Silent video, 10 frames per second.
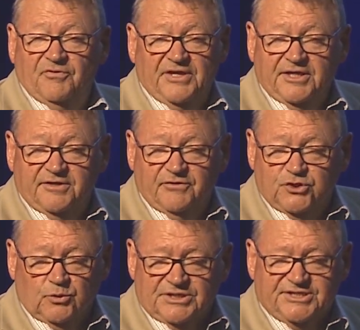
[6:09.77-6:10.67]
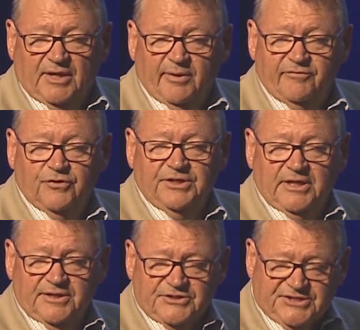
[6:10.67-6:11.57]
the individualist, however, and he
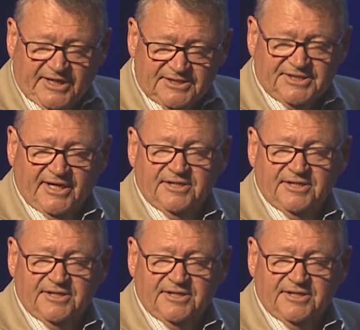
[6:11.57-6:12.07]
understands that.